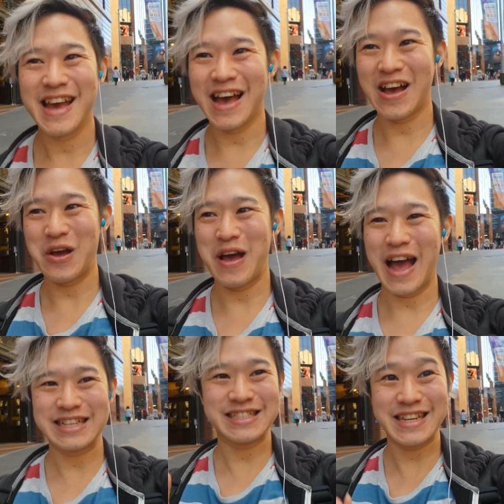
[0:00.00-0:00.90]
Uh,
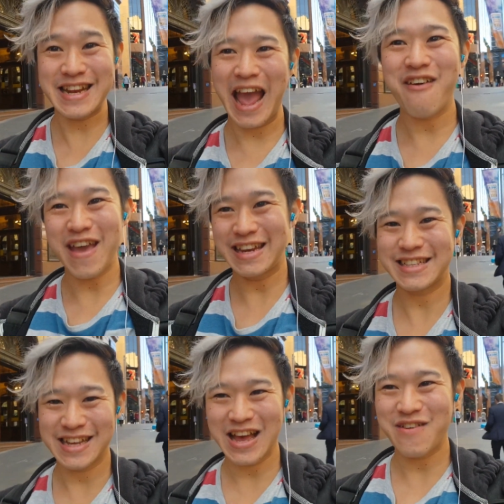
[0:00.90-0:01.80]
I just didn't have any
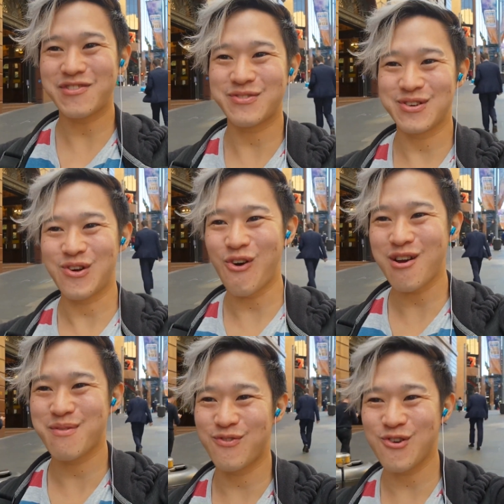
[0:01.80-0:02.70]
time to record
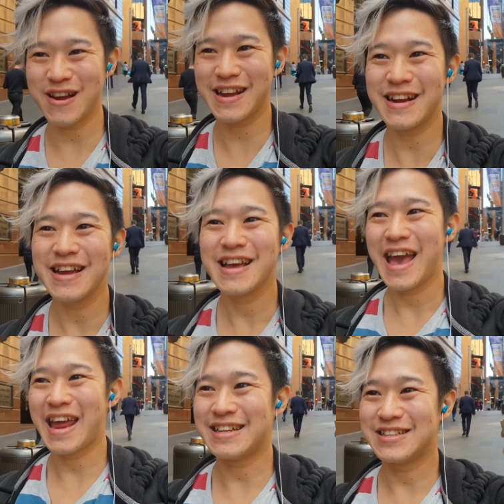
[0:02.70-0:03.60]
before here,
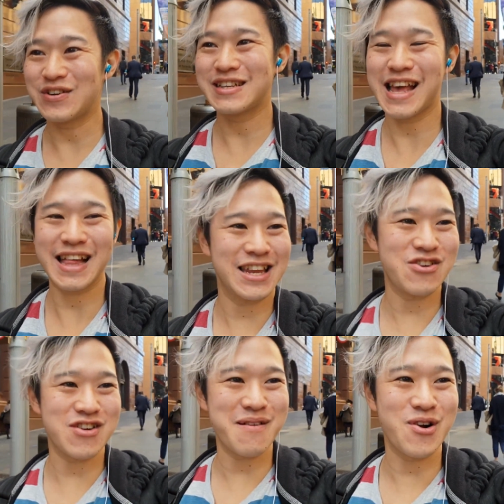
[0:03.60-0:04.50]
and I don't exactly
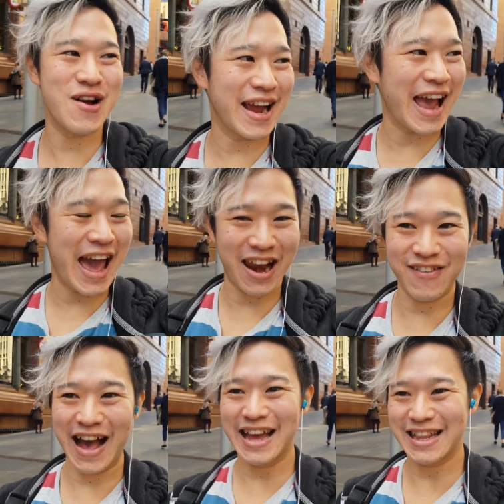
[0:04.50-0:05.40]
know where I'm going, and I'm
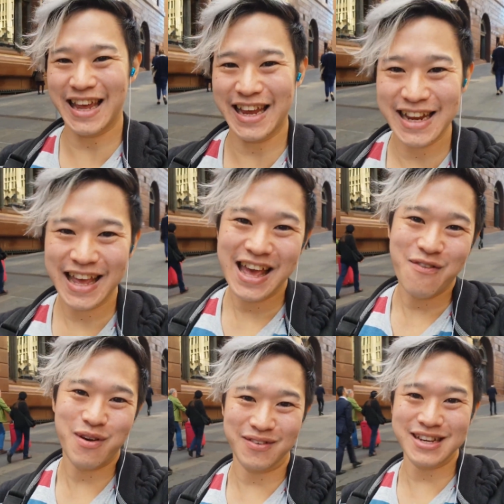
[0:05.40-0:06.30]
kinda late,
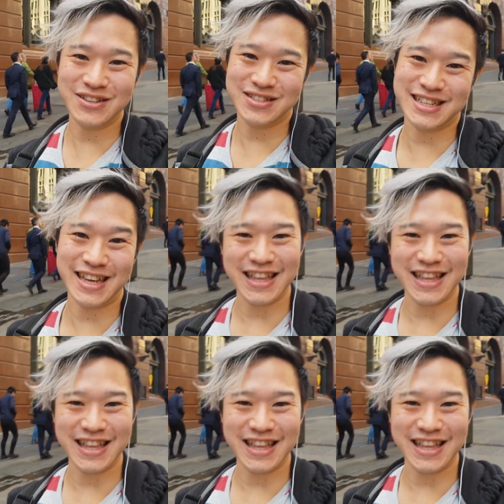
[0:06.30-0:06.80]
but I'm gonna do singing